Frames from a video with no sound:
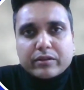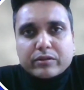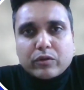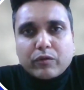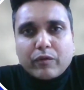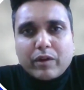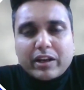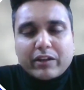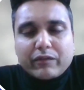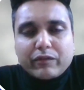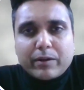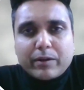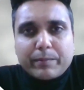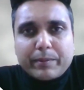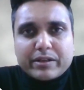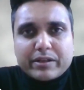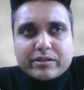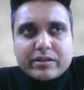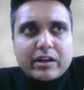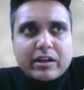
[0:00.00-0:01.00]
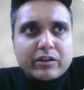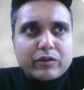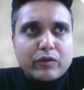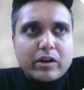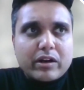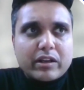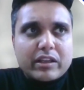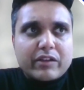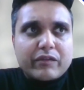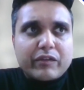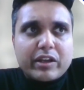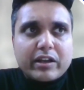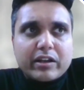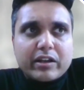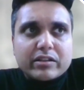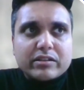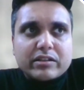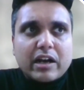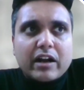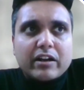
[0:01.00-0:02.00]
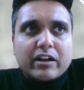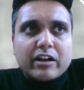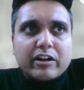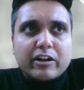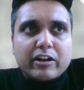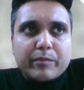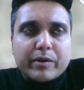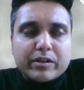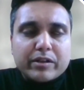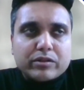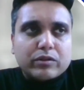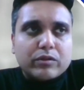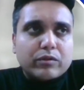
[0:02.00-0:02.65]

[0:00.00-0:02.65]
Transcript: So whenever patient you are giving a standard treatment,